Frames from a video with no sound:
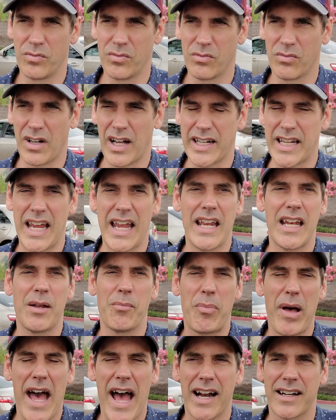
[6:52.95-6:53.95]
I can't
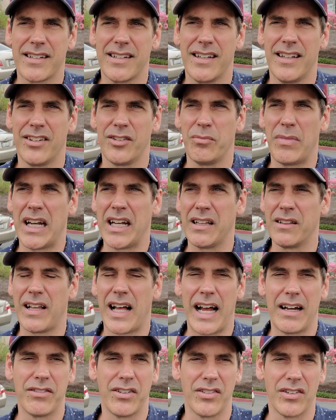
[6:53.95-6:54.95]
impact as many
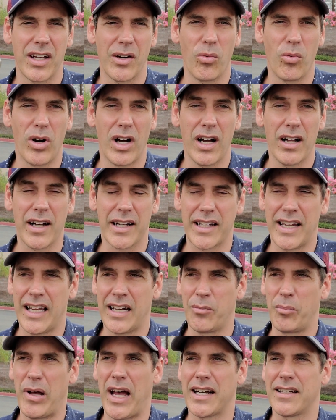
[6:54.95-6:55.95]
lives as I want. I
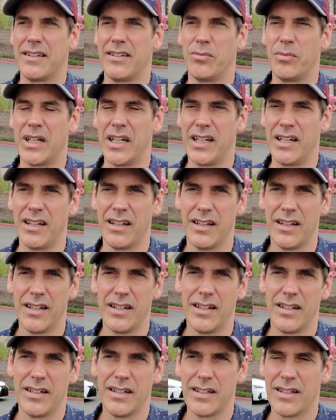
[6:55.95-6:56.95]
can't impact as many
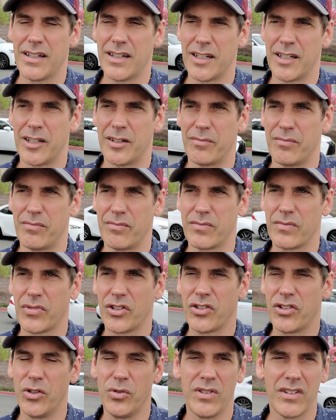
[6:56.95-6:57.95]

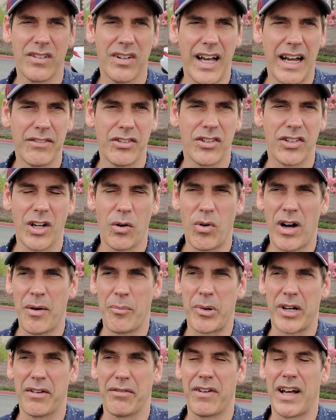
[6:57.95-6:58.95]
students' lives as I
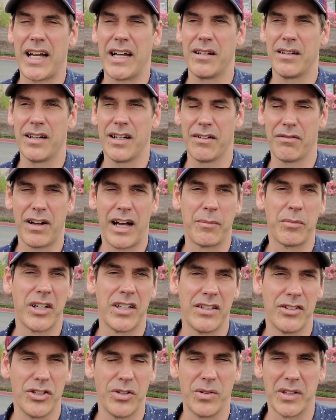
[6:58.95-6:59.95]
want, but if I'm
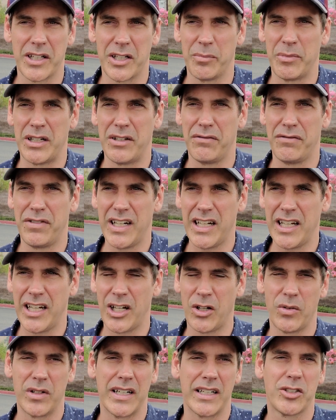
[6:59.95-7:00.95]
going to do a little bit of
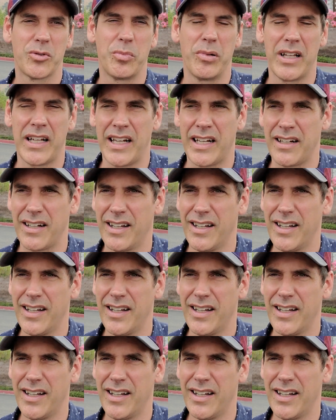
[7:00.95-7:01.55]
video and explain